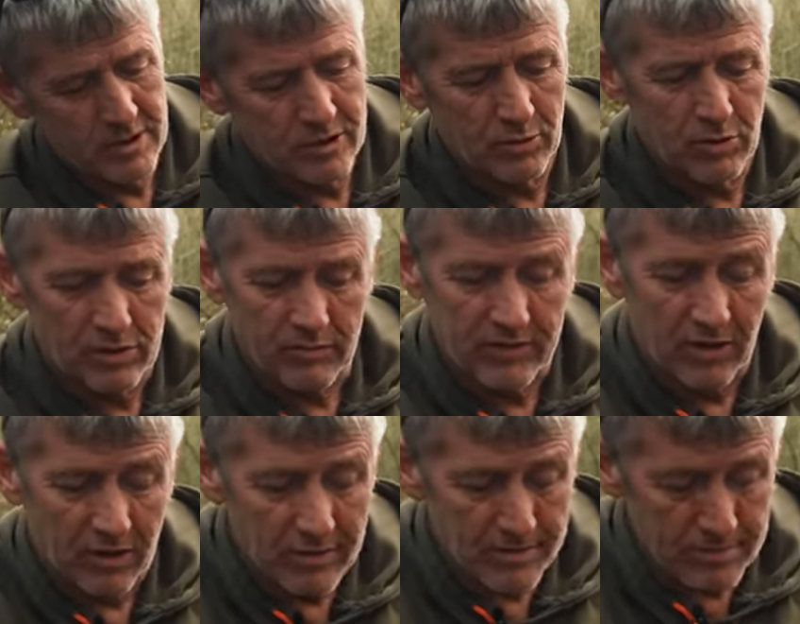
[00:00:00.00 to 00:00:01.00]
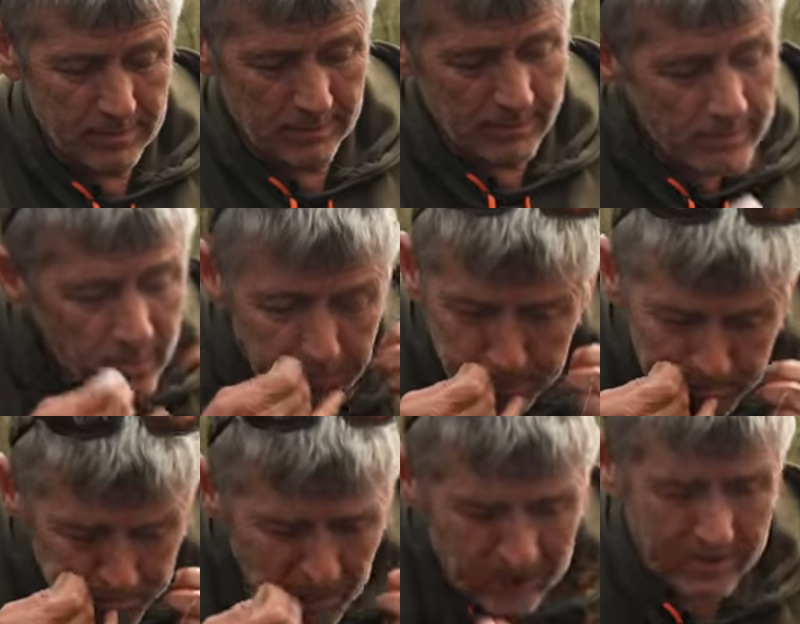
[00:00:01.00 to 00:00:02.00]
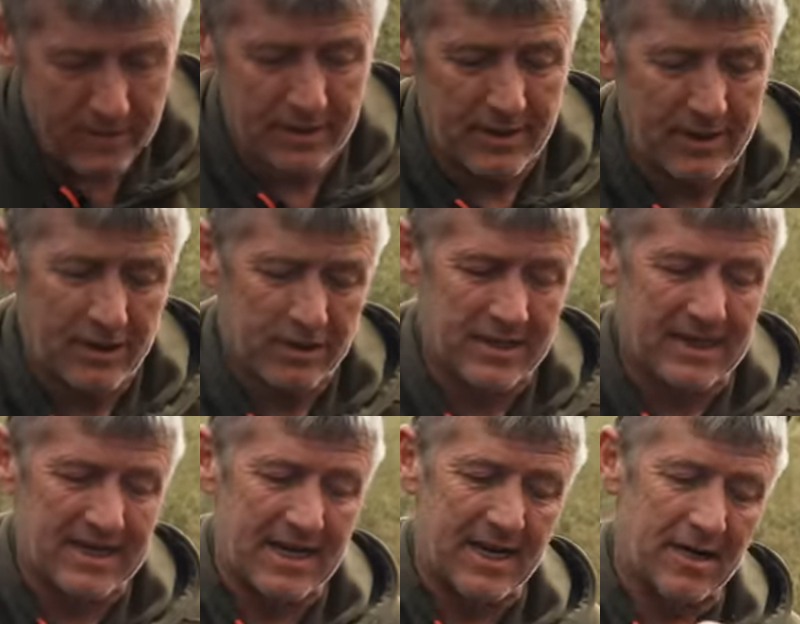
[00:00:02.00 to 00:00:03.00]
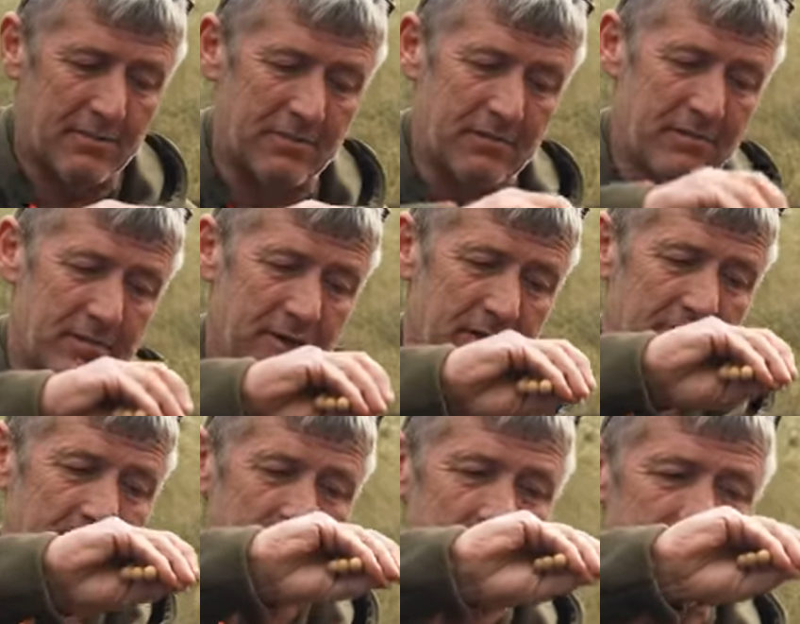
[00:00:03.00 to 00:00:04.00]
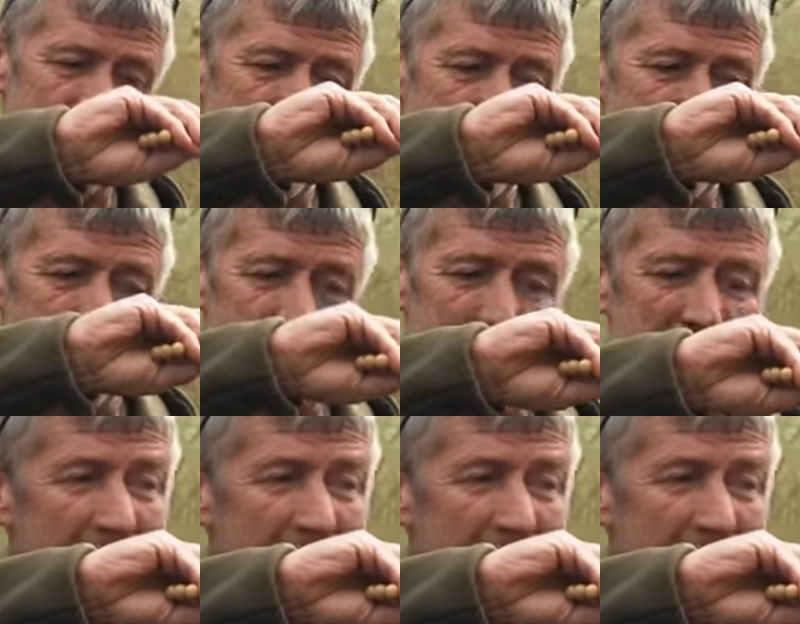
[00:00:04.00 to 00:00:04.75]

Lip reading: So what you've got, and just ease that up, you know, fluorocarbon, you don't want to be